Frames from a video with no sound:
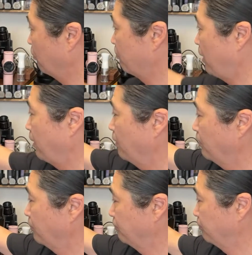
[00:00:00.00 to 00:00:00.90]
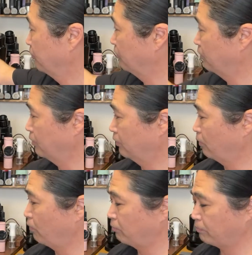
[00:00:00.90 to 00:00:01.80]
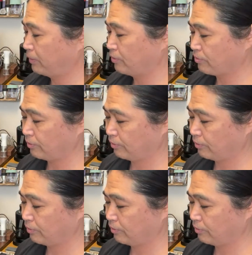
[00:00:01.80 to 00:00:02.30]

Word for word: bellow, the rubber piece.